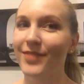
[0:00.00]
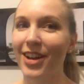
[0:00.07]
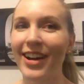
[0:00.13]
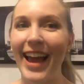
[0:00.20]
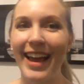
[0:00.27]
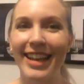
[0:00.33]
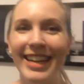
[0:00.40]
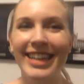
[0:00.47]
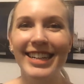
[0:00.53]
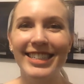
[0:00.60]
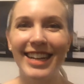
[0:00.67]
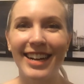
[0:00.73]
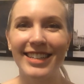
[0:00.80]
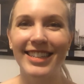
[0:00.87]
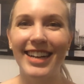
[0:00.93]
Okay,
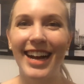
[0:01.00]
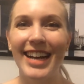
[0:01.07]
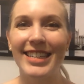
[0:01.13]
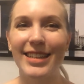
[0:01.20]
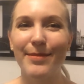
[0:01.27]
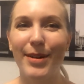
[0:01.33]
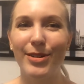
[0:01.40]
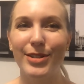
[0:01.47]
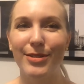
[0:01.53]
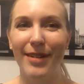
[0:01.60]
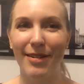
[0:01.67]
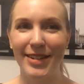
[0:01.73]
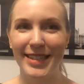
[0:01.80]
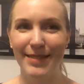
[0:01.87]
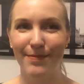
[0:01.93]
talk to you guys in about 2
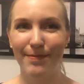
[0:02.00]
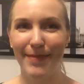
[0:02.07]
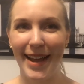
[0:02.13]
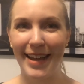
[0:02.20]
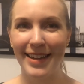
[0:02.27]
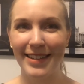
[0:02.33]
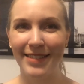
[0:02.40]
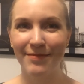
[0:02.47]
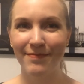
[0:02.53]
hours. Bye.